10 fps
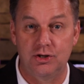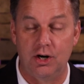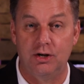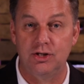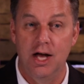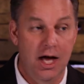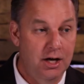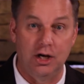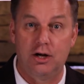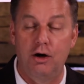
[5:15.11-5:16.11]
Church
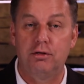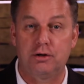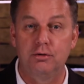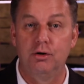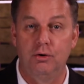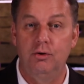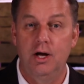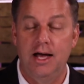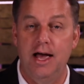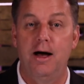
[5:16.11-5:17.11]
to go through
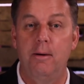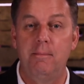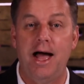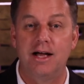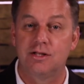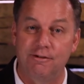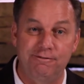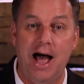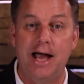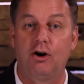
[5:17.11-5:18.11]
him as the
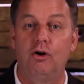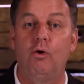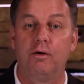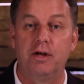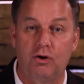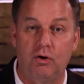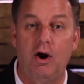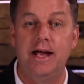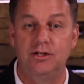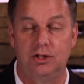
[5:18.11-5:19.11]
vicar or the
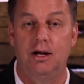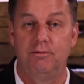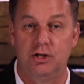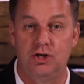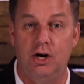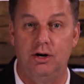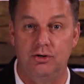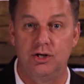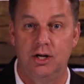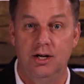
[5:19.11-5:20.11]
Christ of the
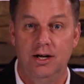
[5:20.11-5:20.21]
church.